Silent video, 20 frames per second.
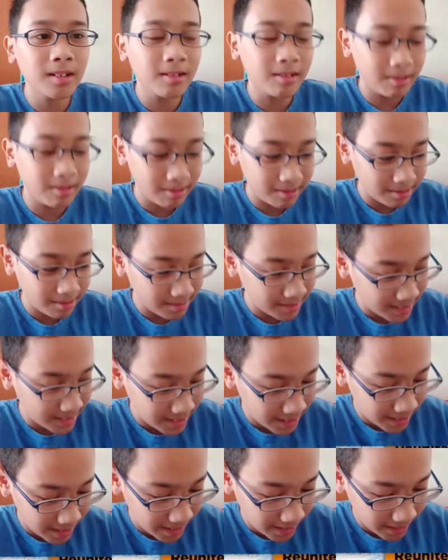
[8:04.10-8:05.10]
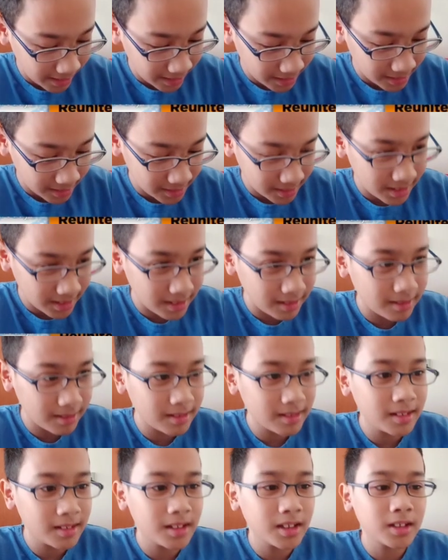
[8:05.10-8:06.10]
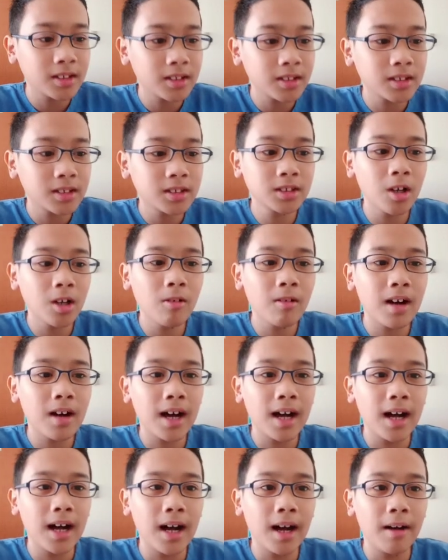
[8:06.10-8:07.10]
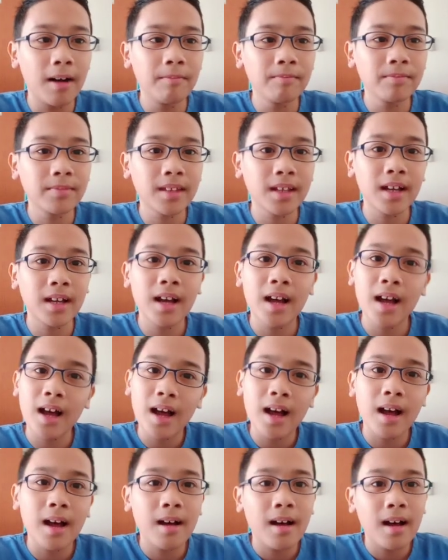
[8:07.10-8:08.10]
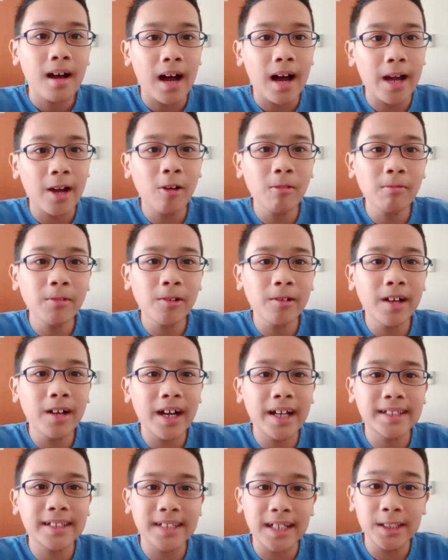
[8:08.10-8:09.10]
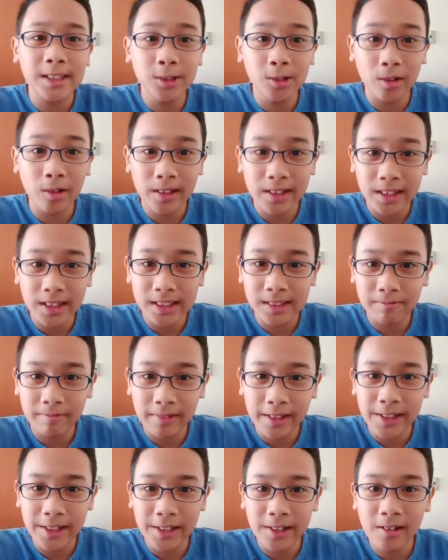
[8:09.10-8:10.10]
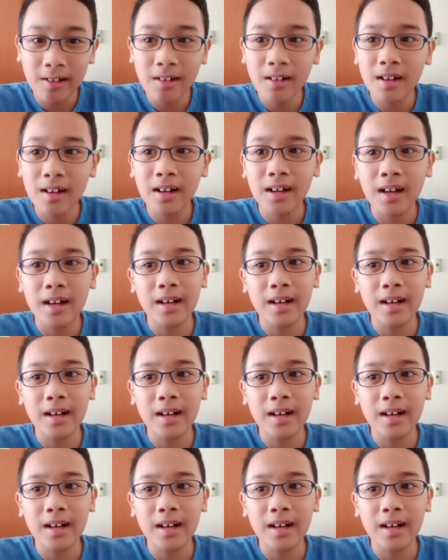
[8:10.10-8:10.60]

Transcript: Okay. So I hope you guys enjoyed this video.